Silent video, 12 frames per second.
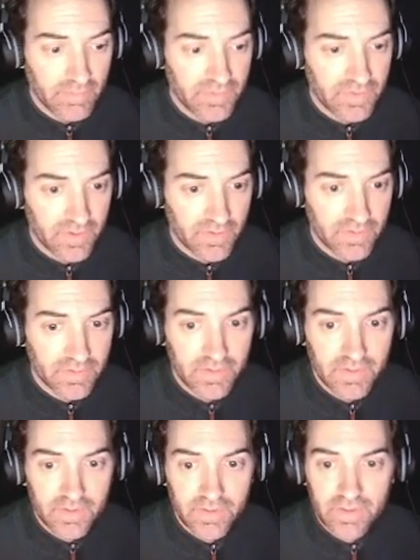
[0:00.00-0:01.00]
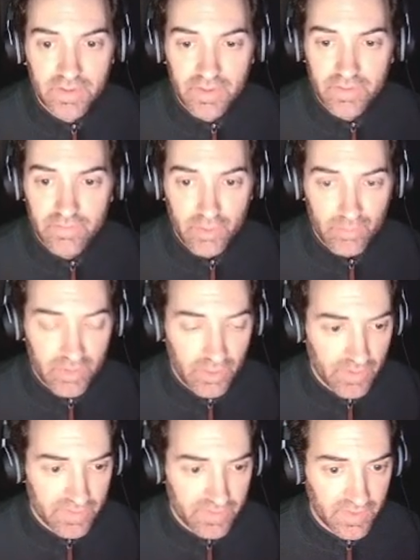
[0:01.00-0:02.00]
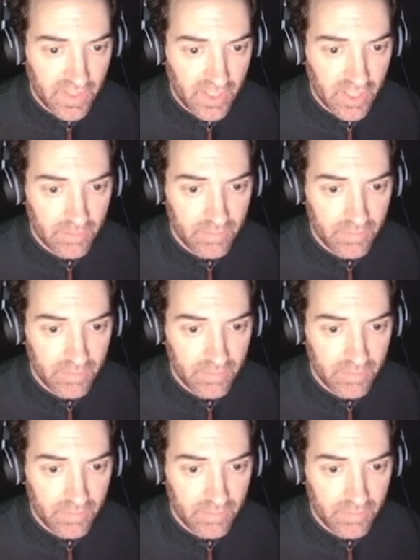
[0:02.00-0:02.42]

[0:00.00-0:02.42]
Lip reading: So if anybody wants to take up